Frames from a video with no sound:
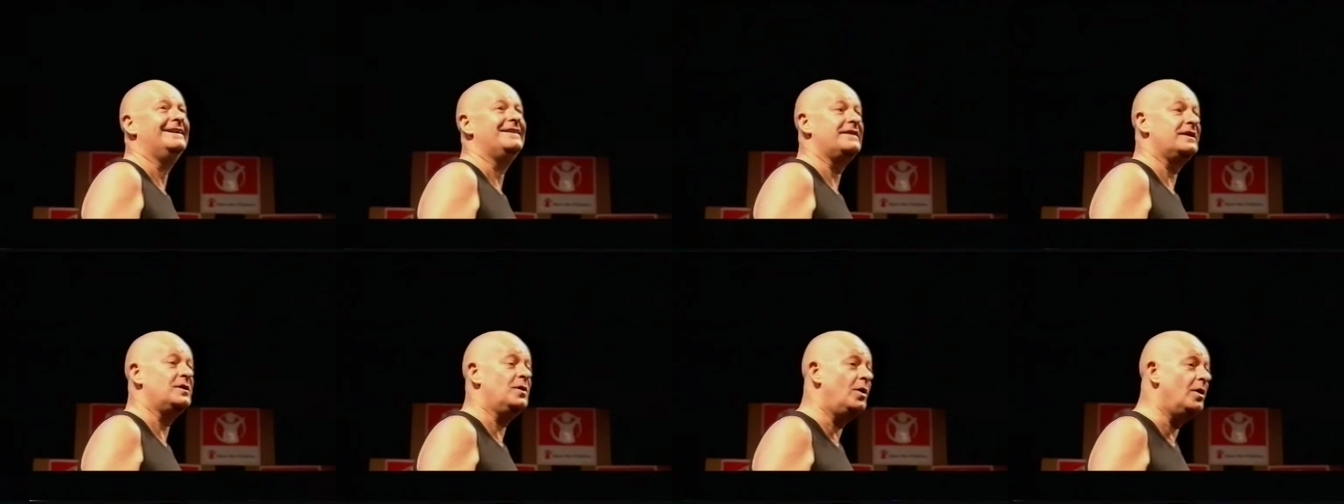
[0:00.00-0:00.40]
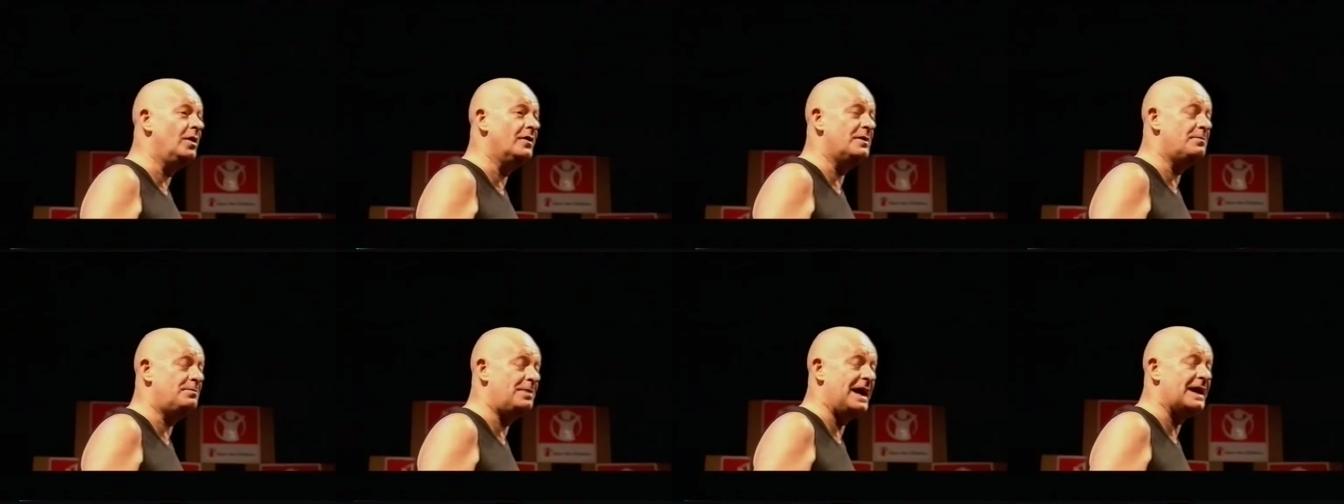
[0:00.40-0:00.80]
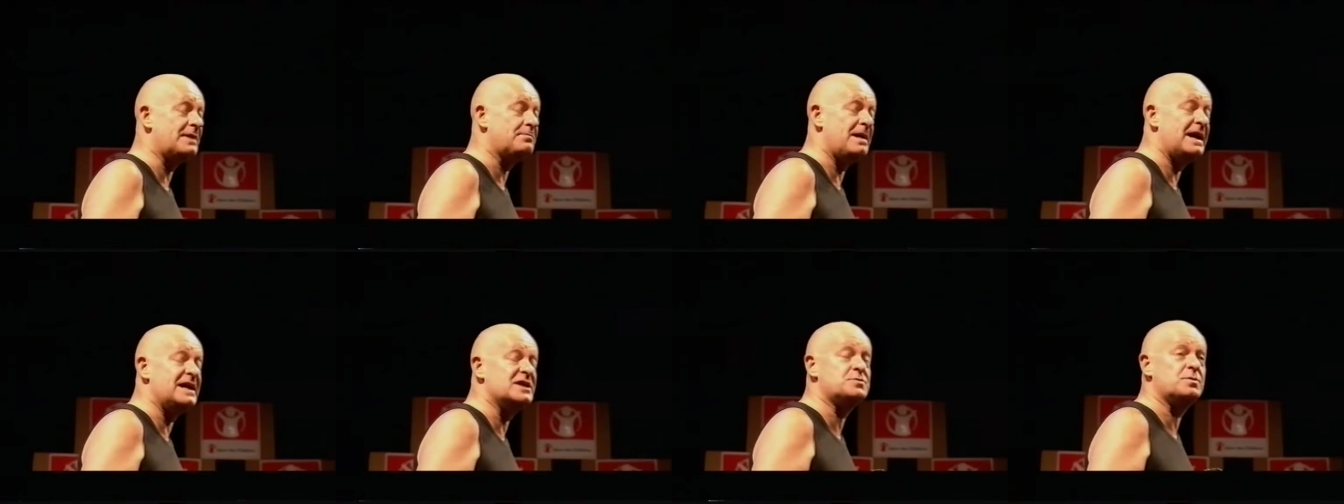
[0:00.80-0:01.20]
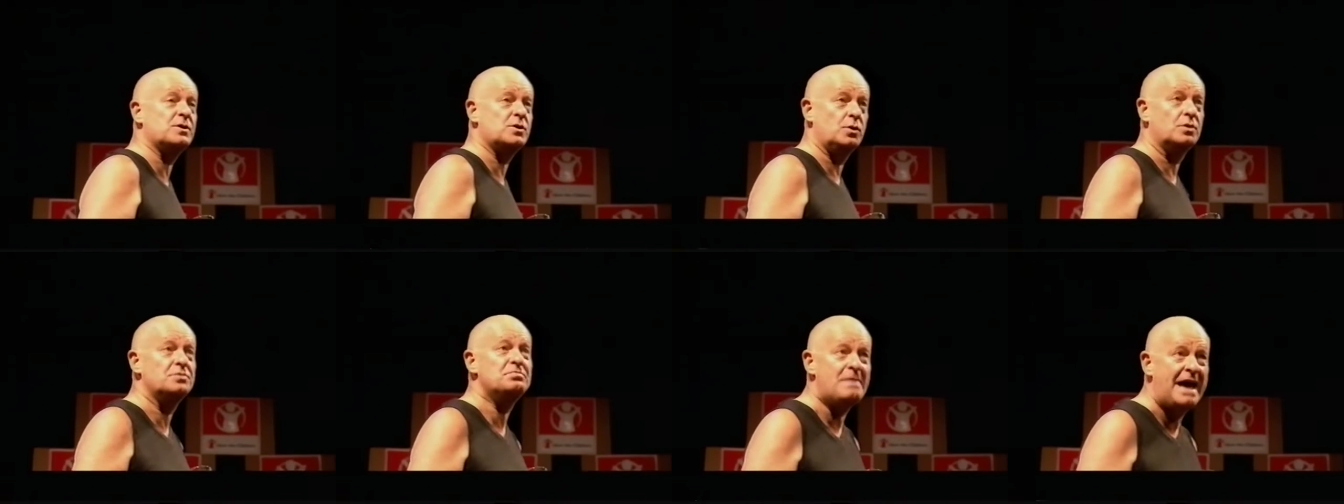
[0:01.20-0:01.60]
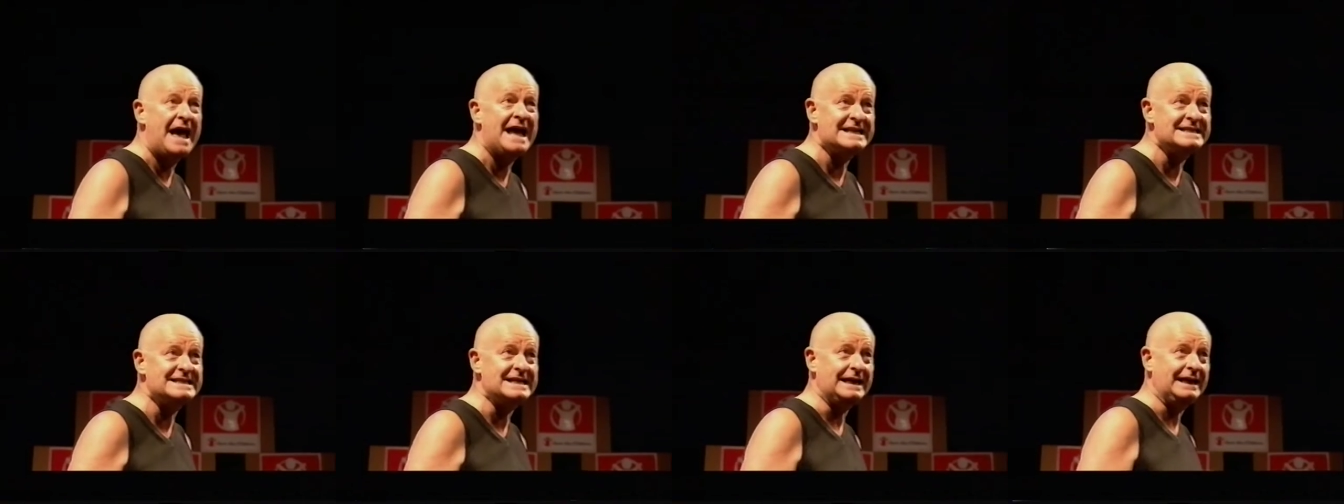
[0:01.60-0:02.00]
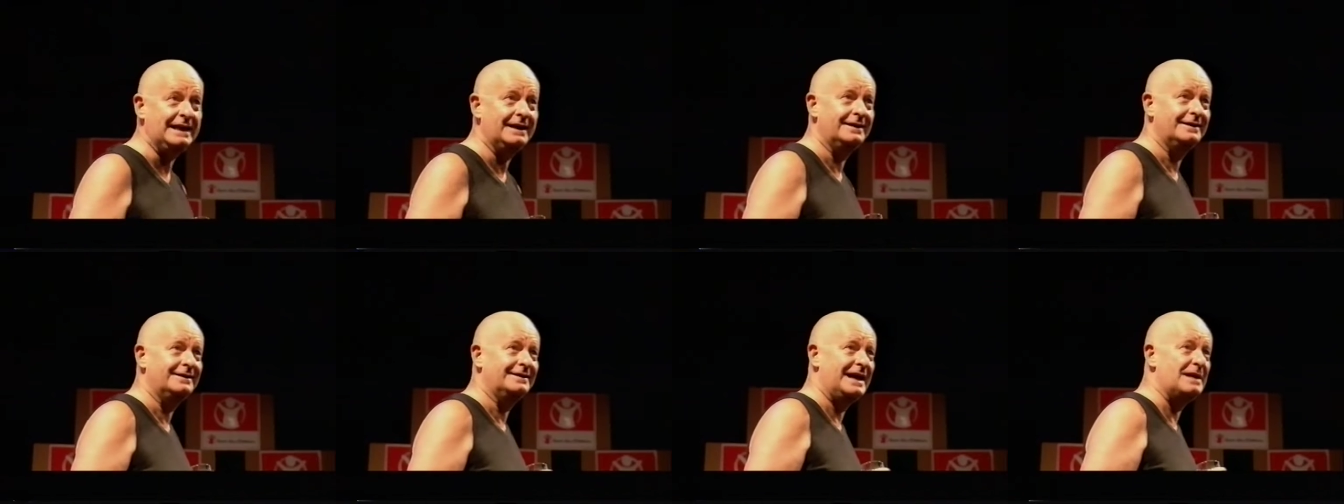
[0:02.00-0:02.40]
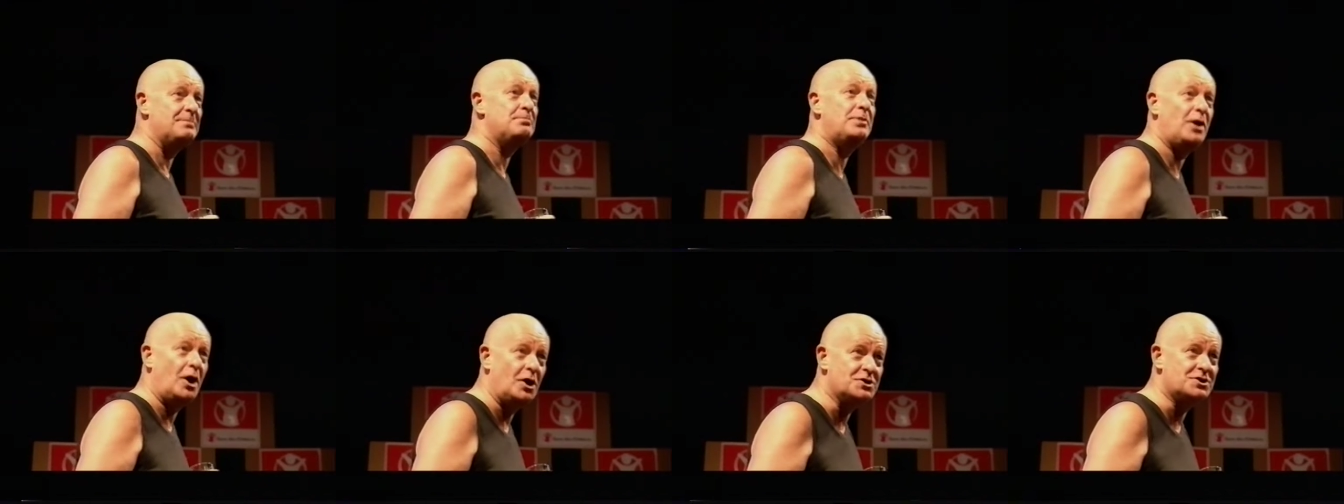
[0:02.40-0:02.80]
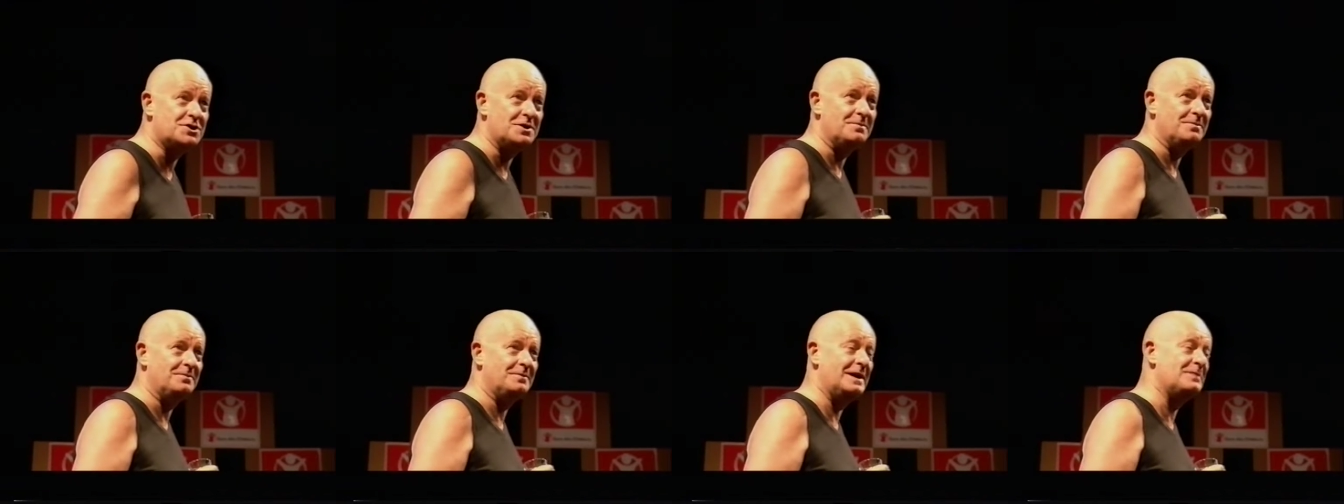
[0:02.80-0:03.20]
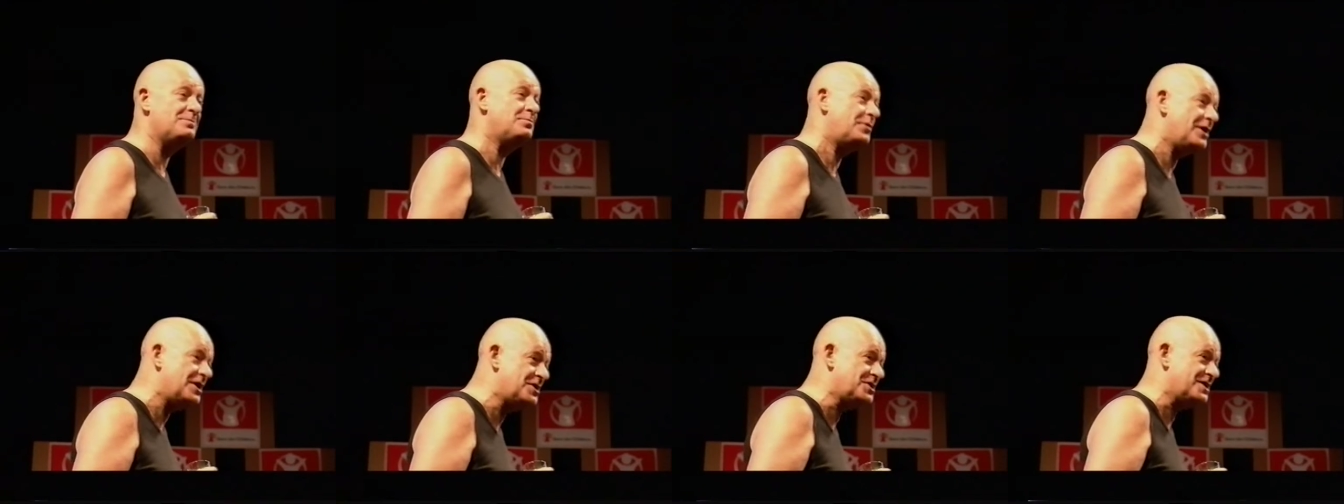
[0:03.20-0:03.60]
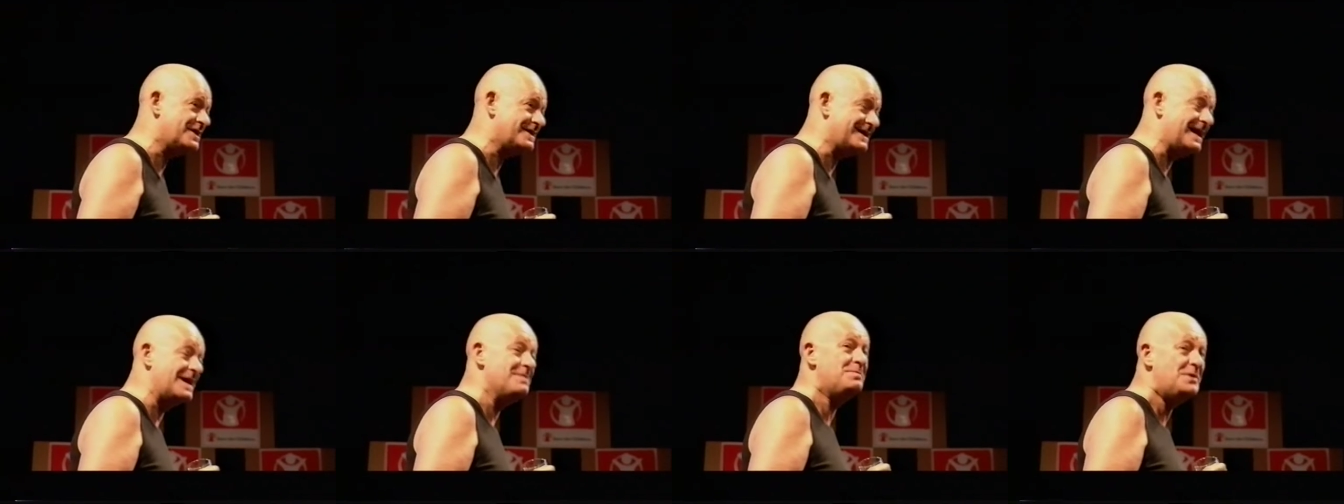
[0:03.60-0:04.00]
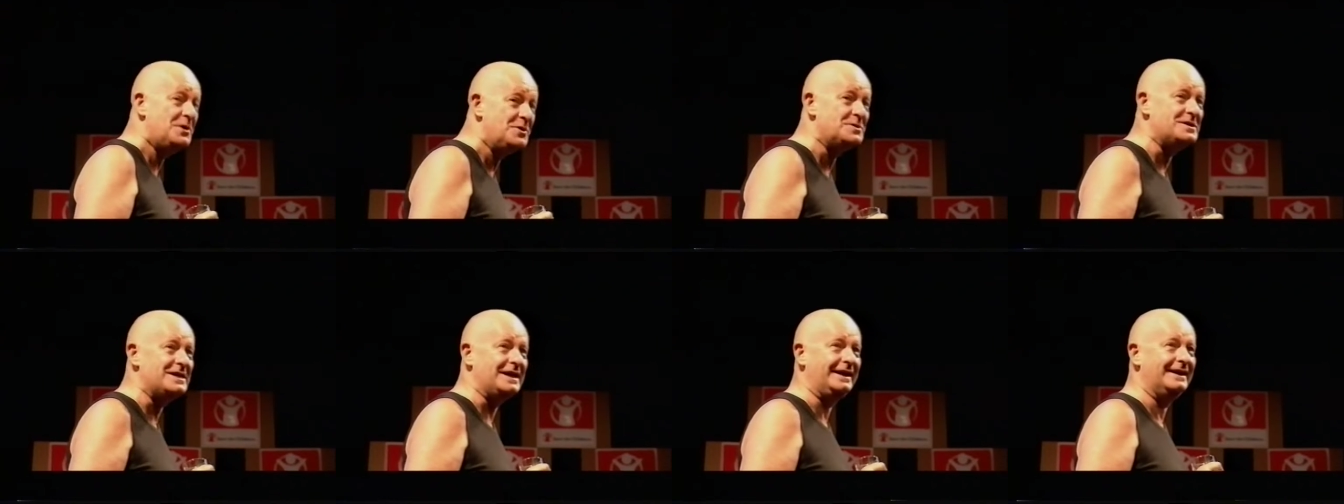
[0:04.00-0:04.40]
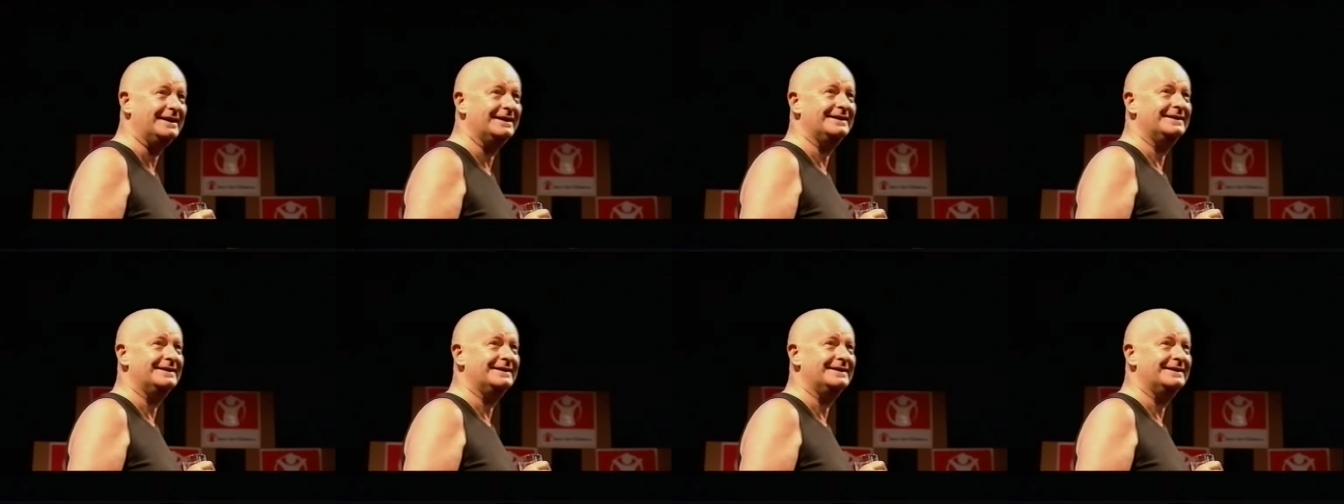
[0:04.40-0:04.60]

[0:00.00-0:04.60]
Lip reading: Then all the black maids were called Mandy, and Blossom, and Precious, and Beauty.